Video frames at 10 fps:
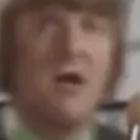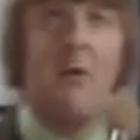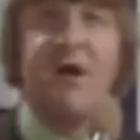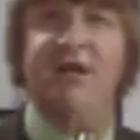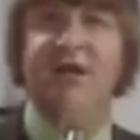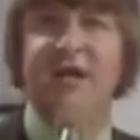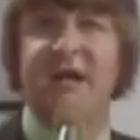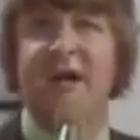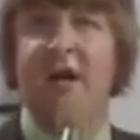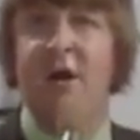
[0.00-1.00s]
No, he says, You
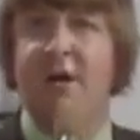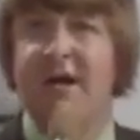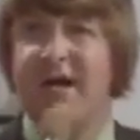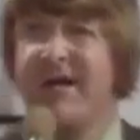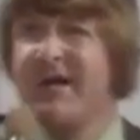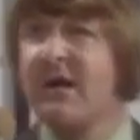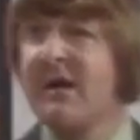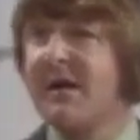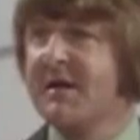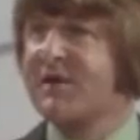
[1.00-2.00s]
didn't? No, you didn't.
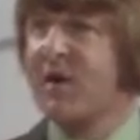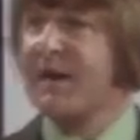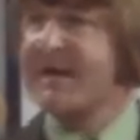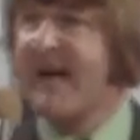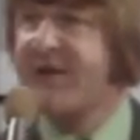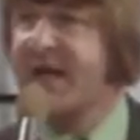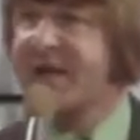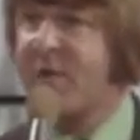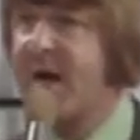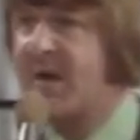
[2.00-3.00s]
The duck is having a
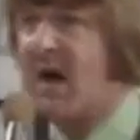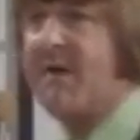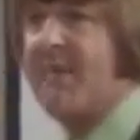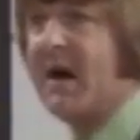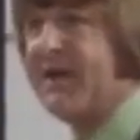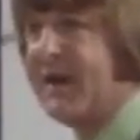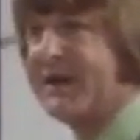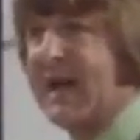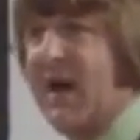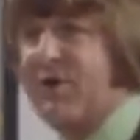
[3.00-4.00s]
swim and I'm minding his
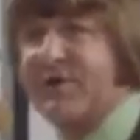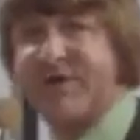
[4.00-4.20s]
clothes.